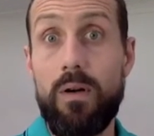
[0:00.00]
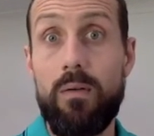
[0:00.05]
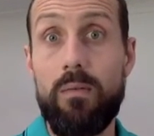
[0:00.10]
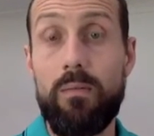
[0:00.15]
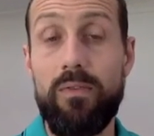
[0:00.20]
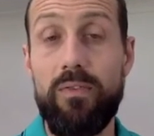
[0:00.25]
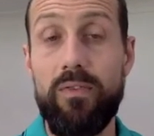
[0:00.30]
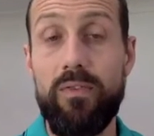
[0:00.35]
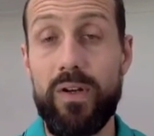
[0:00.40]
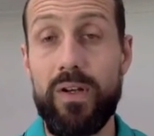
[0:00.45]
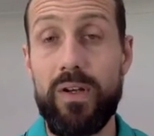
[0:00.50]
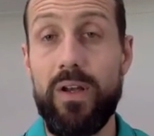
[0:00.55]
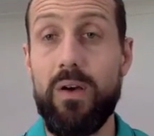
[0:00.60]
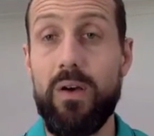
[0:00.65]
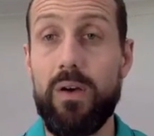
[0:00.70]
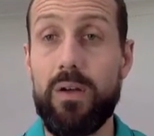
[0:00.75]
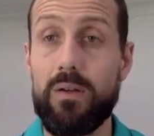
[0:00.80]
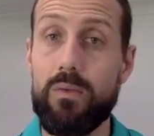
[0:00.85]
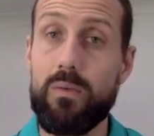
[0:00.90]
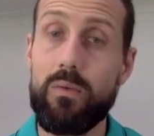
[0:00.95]
before you
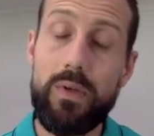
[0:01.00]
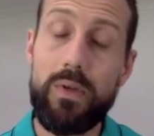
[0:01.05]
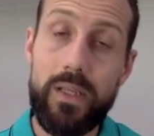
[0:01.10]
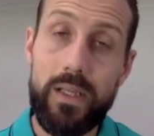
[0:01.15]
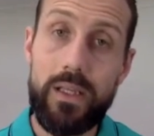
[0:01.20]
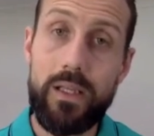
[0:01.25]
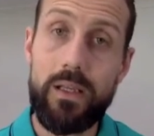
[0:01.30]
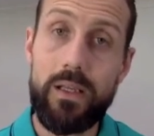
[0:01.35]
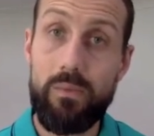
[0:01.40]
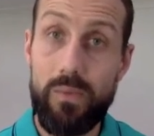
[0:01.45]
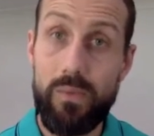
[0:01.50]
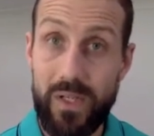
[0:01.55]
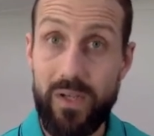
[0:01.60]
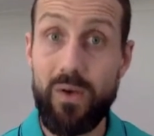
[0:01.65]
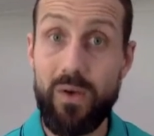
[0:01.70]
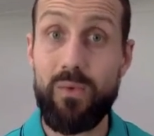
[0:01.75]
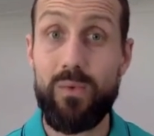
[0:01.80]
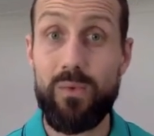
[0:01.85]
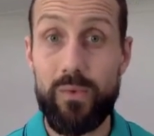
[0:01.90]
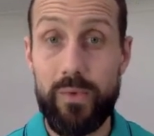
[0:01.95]
know it, we
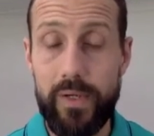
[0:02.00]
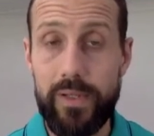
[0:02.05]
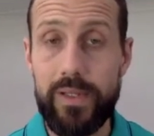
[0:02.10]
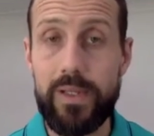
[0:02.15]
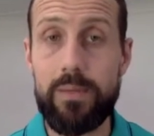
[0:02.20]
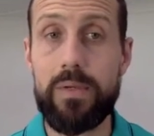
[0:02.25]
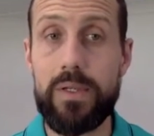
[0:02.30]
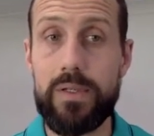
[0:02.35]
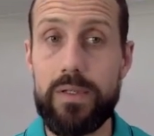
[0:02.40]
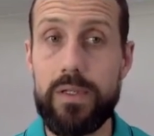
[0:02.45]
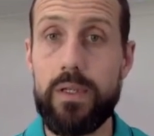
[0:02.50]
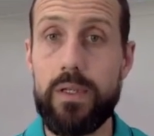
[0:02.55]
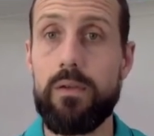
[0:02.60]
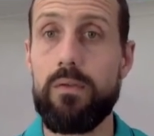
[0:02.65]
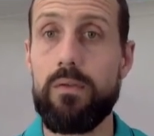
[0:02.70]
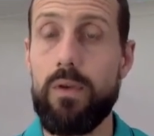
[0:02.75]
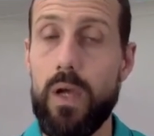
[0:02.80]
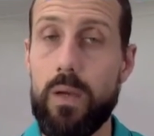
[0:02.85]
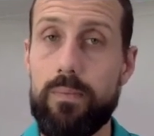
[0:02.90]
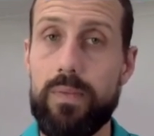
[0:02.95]
got really busy,
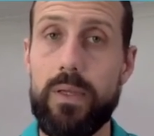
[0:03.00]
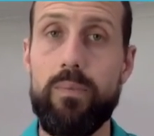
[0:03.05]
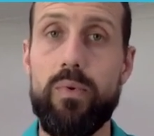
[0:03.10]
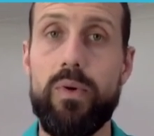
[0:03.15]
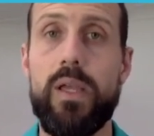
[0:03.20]
right? People